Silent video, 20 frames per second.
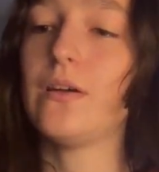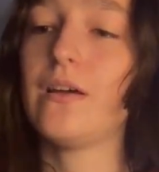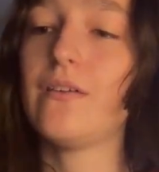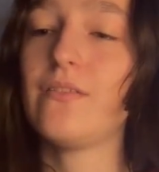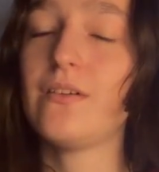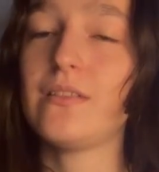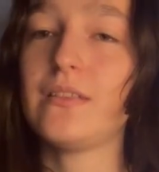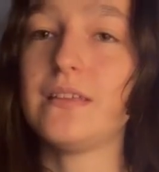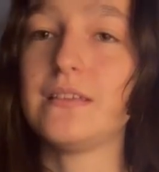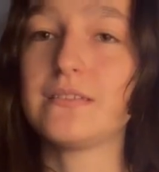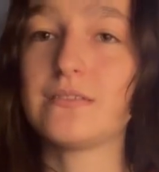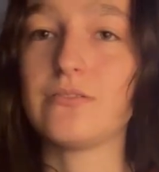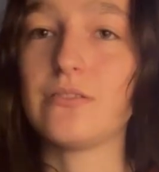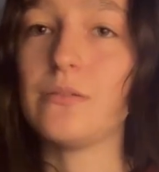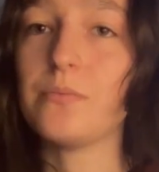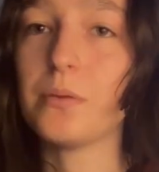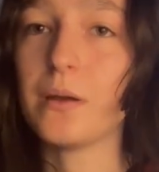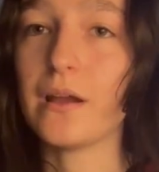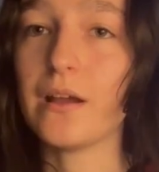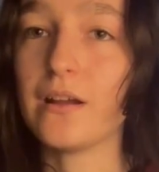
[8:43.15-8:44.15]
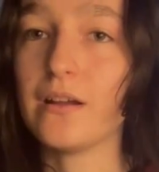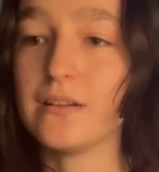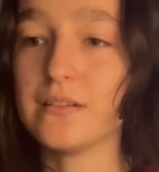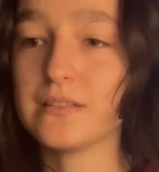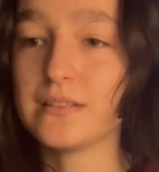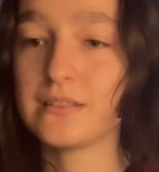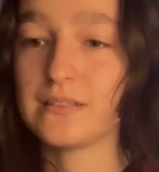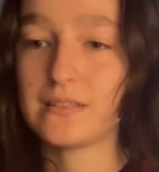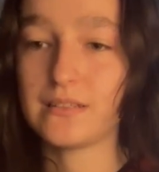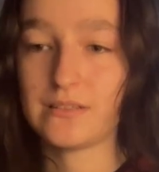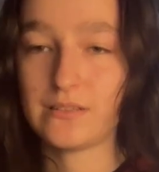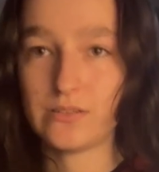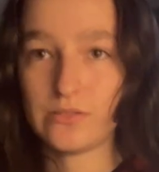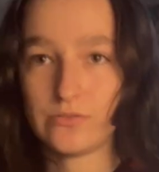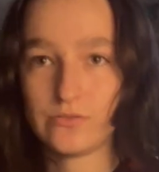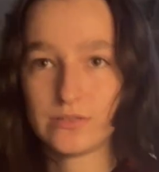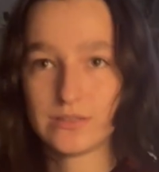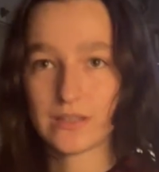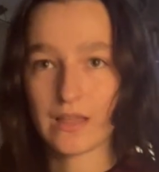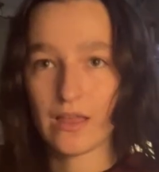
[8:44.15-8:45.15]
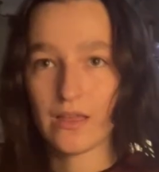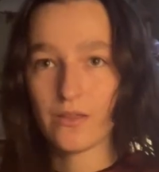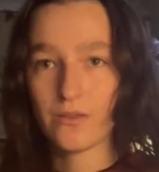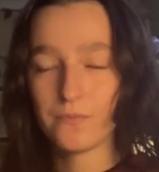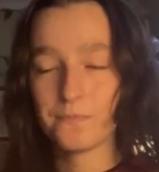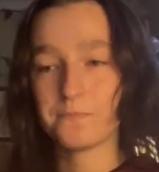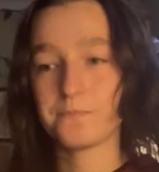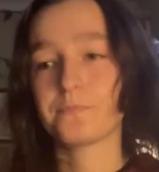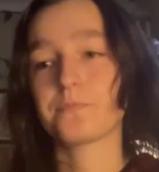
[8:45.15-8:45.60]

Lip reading: have at least 3 pairs to sell.